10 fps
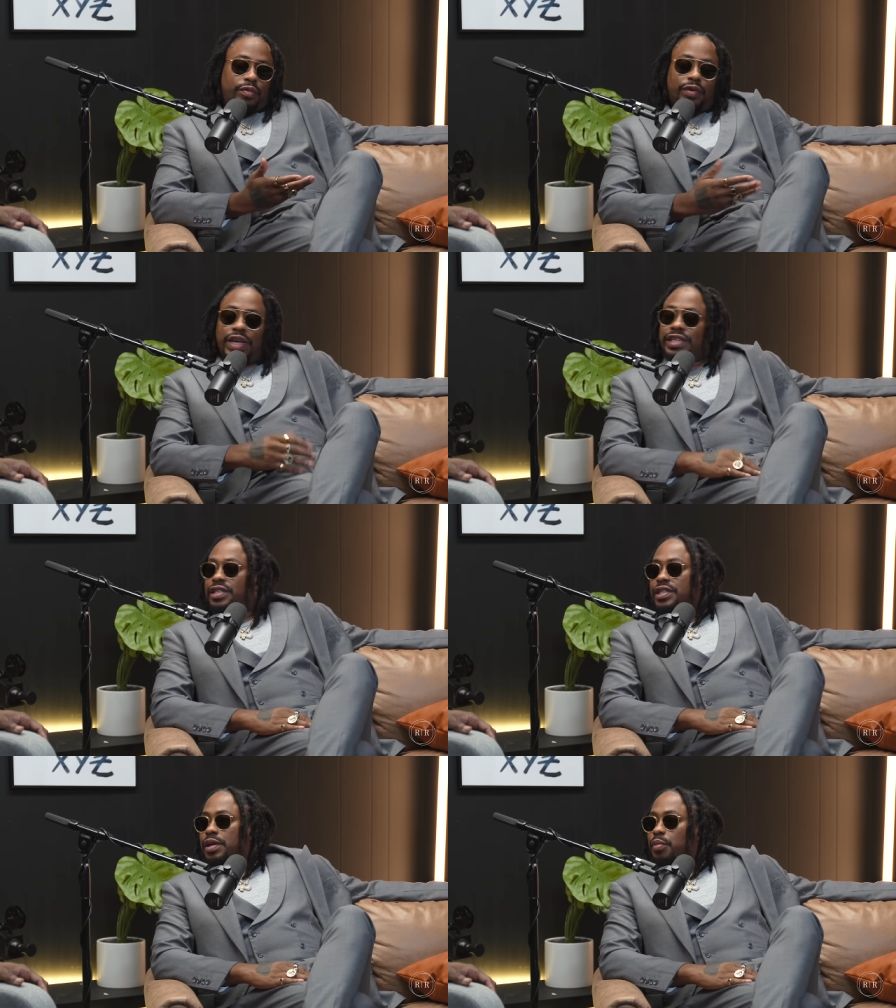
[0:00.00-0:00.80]

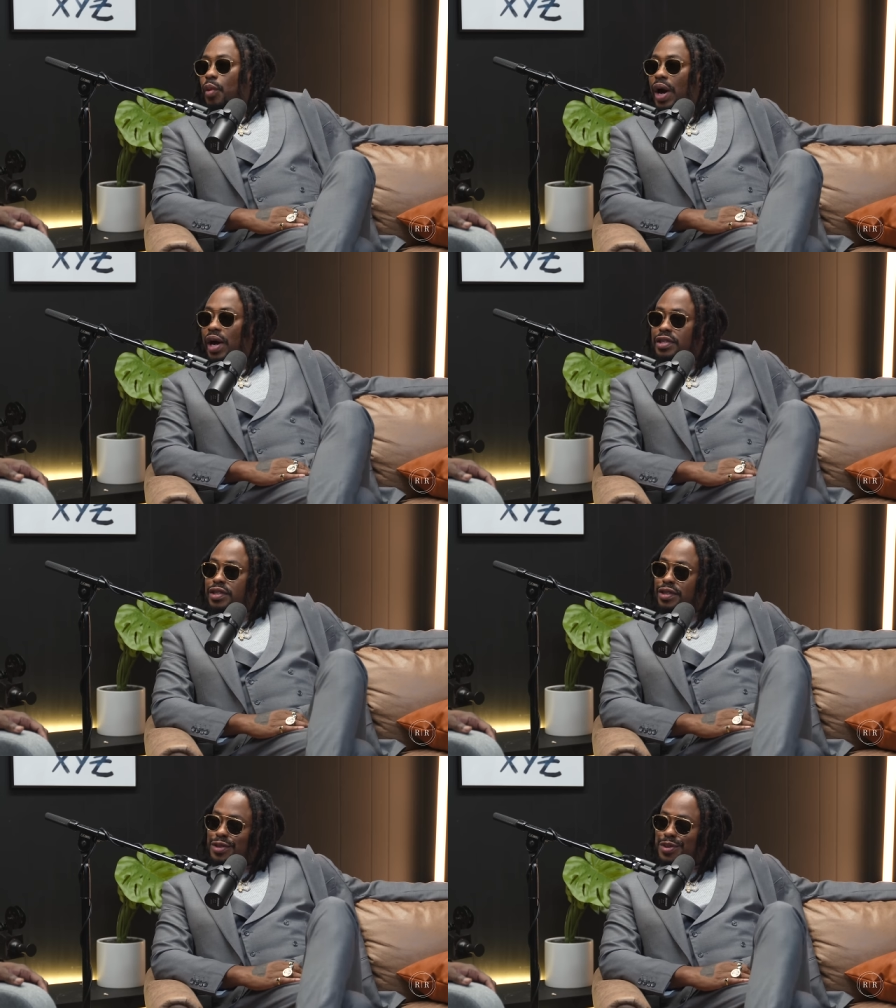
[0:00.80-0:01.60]
relationship
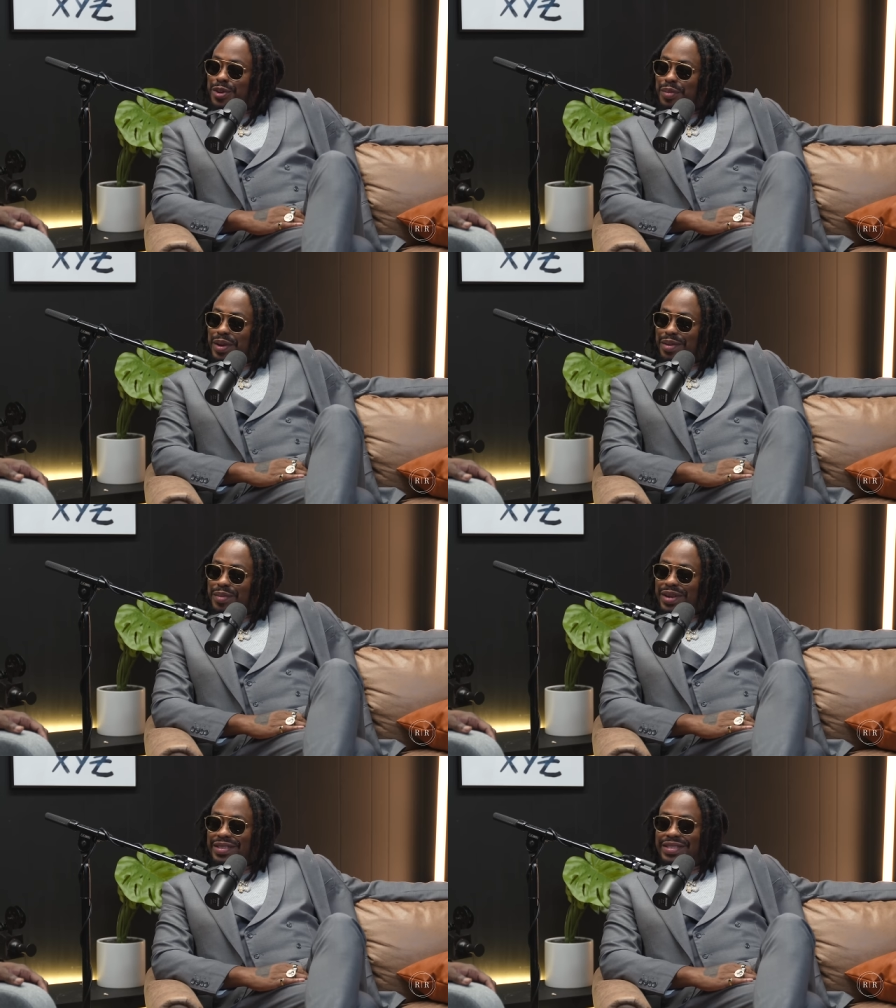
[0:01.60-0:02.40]
wise, you know what I mean?
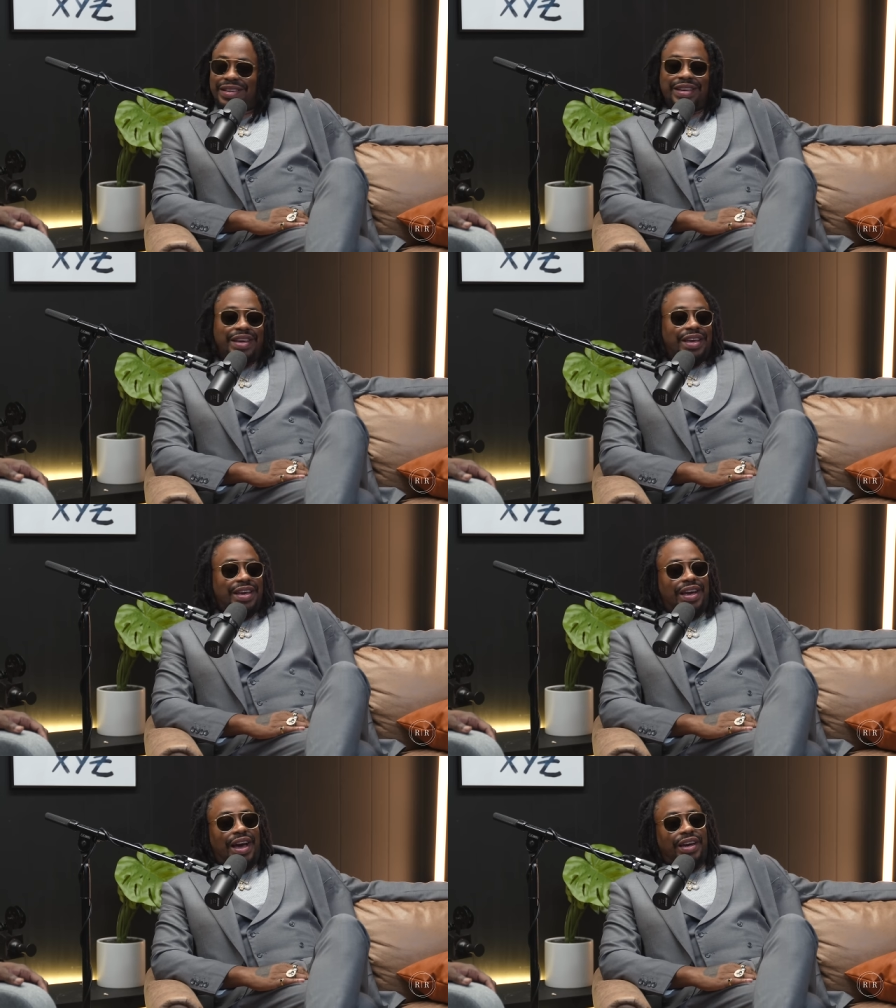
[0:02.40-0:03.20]
Because it
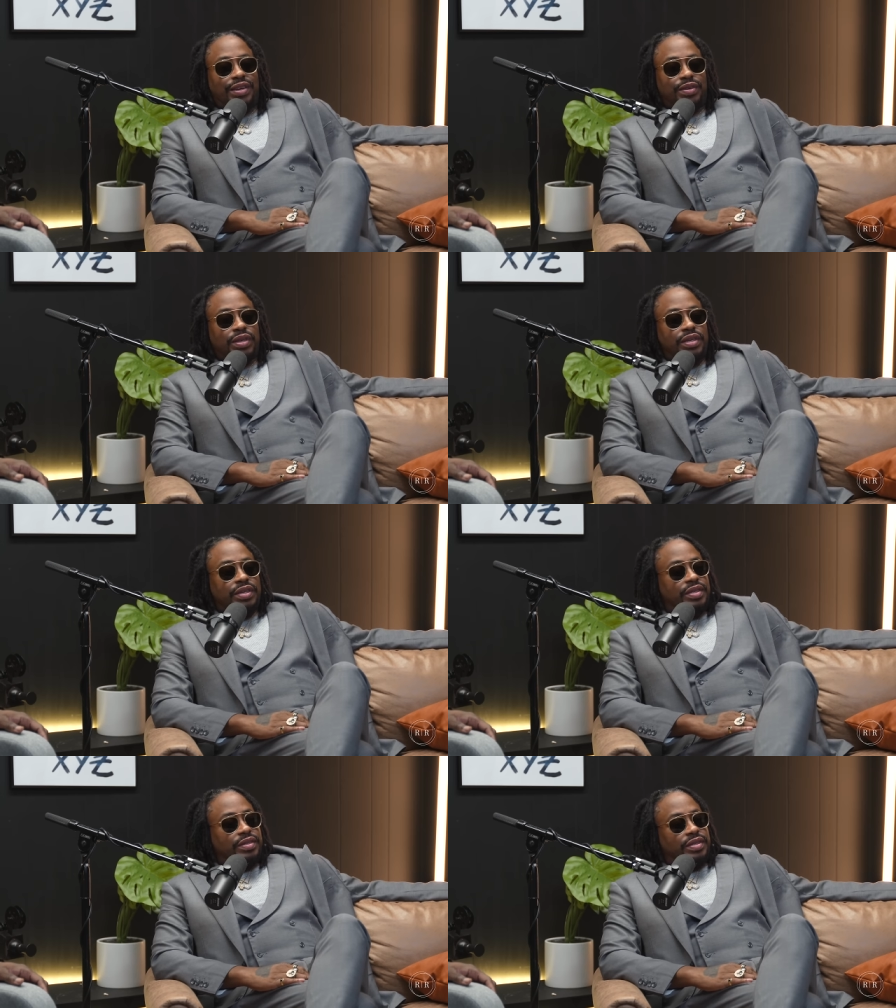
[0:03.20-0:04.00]
kind of
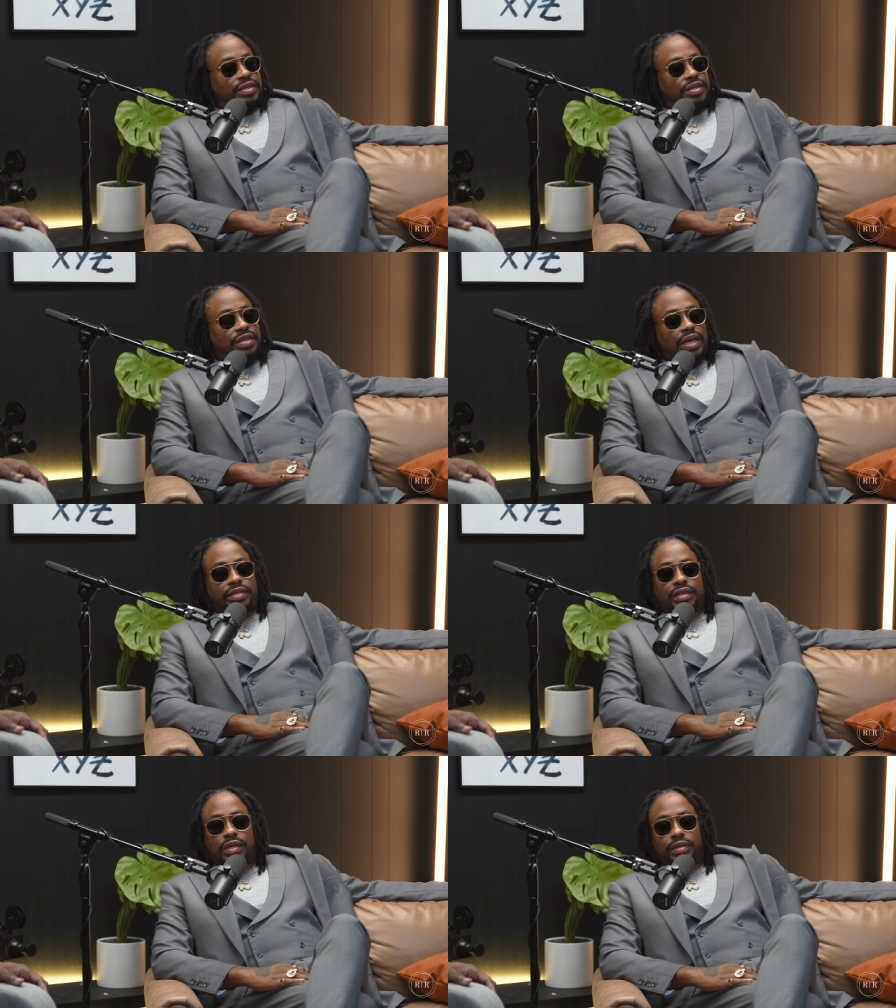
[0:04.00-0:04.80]

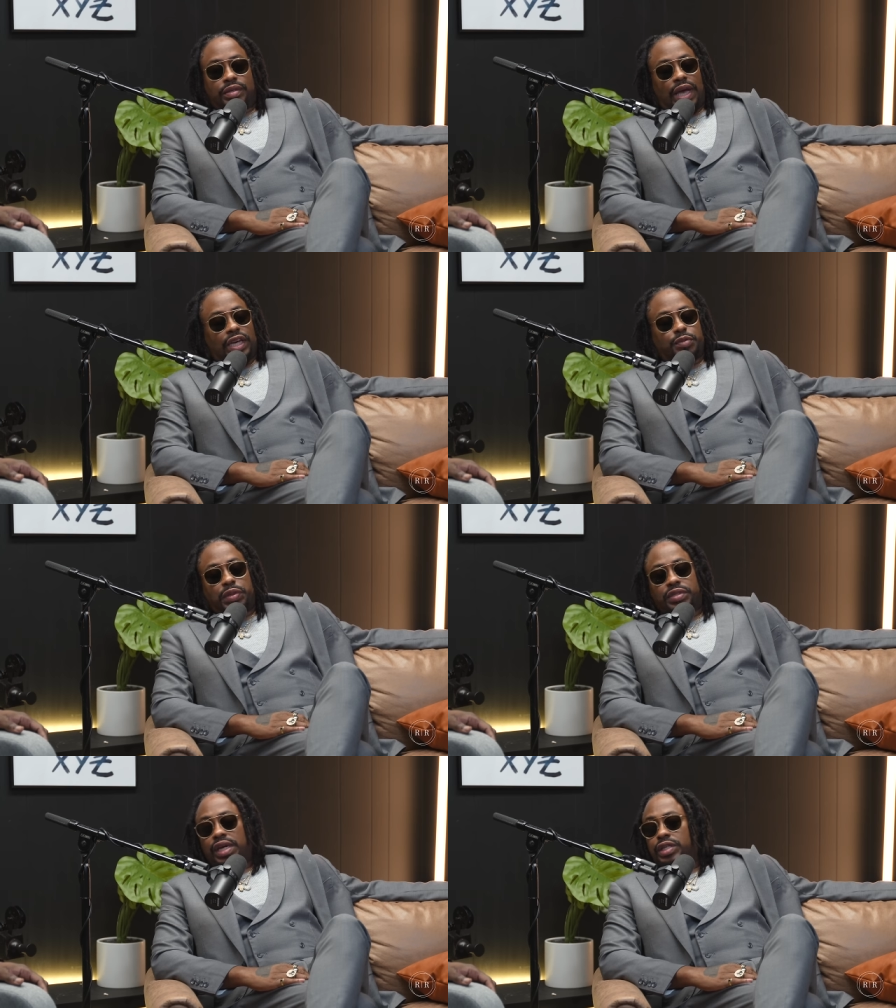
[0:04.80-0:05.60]
sets the
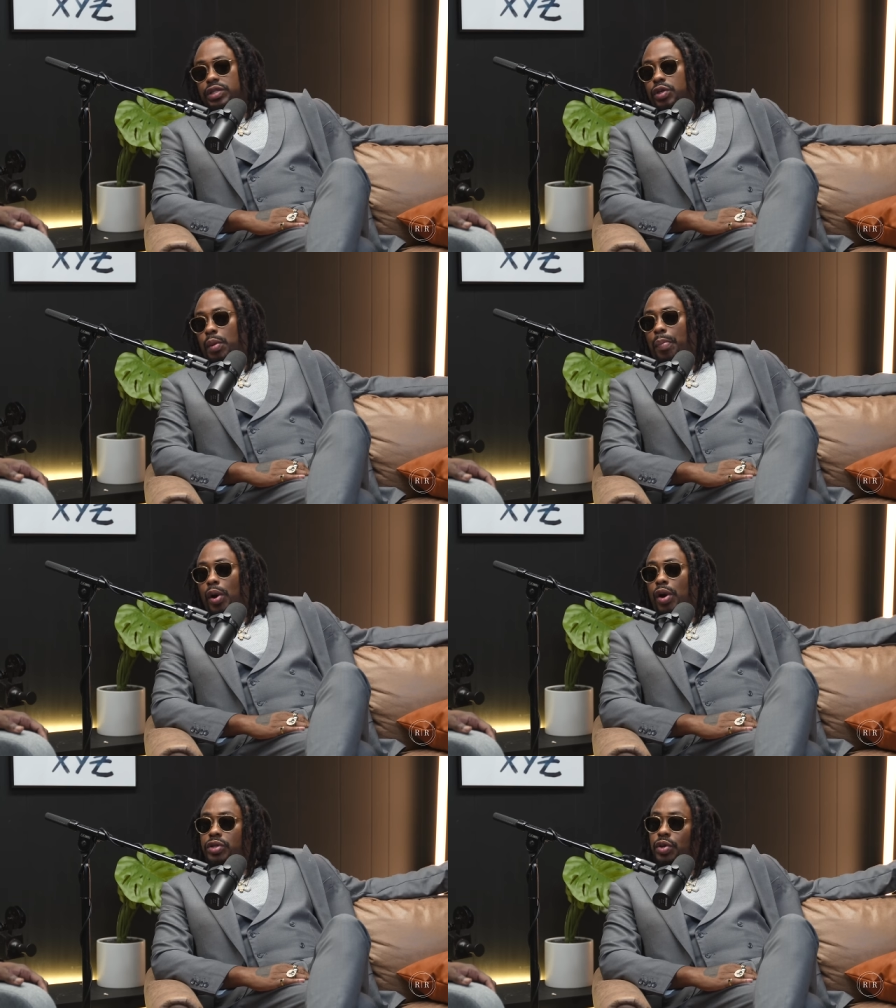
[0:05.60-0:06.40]
expectation of the
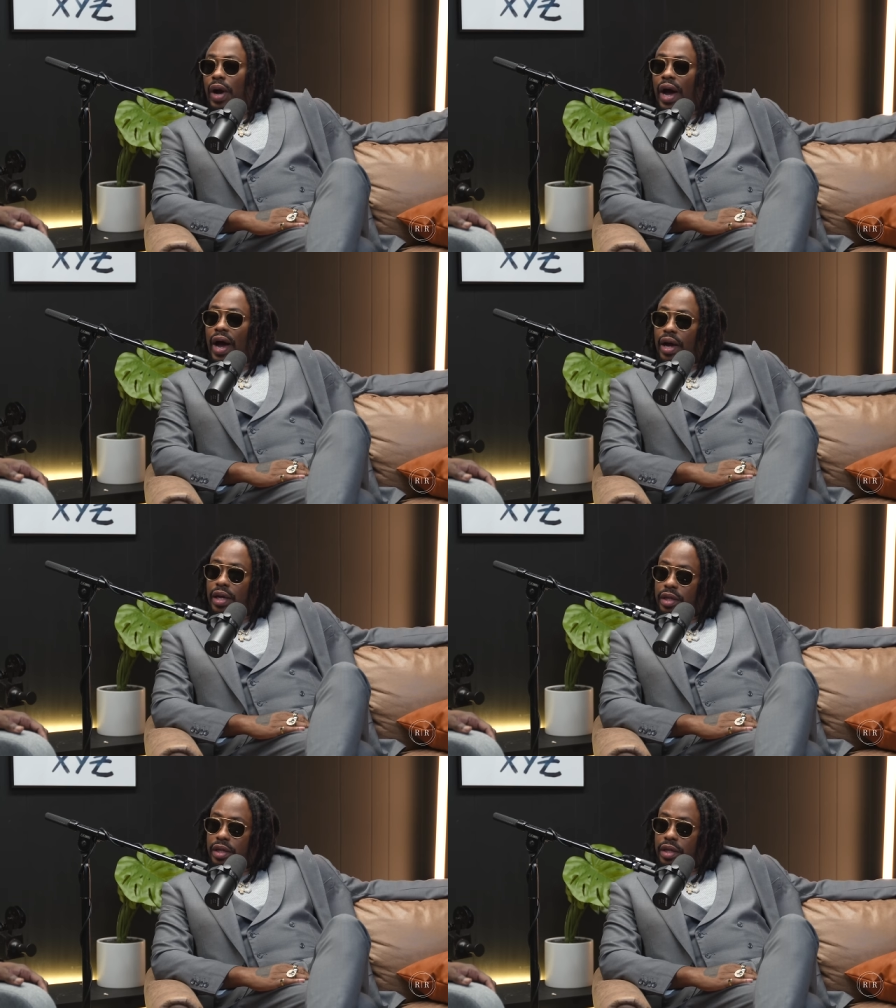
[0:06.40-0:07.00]
bar so high.